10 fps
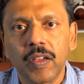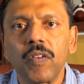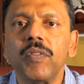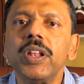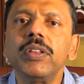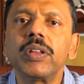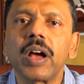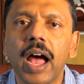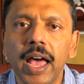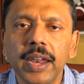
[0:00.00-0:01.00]
When
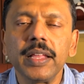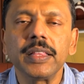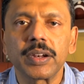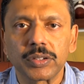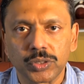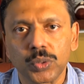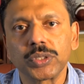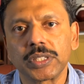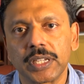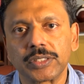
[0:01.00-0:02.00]
hiring the
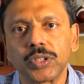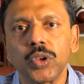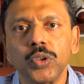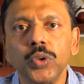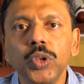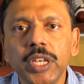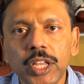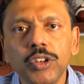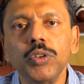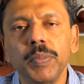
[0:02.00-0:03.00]
resources, you
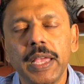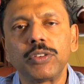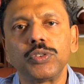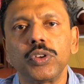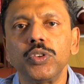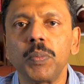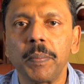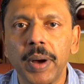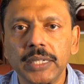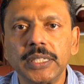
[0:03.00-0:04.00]
need to make sure you
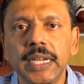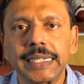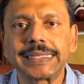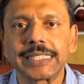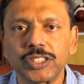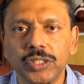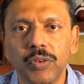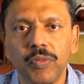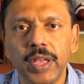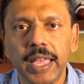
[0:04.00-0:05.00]
budget such a
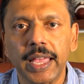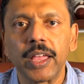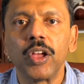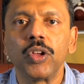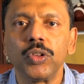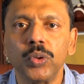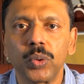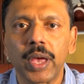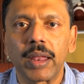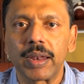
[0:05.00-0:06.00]
way you
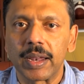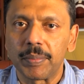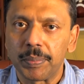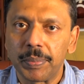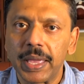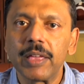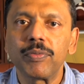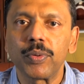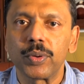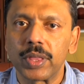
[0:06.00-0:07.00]
can pay
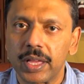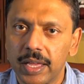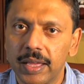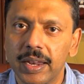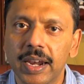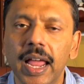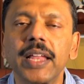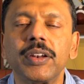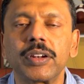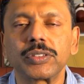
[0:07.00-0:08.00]
for the
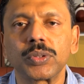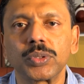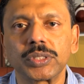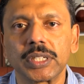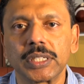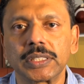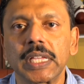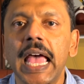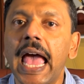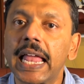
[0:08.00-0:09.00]
right resources
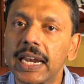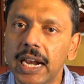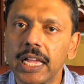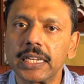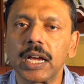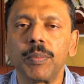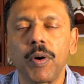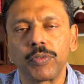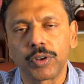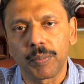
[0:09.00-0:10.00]
and right
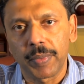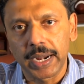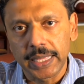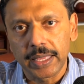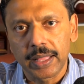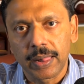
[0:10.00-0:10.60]
amount of money.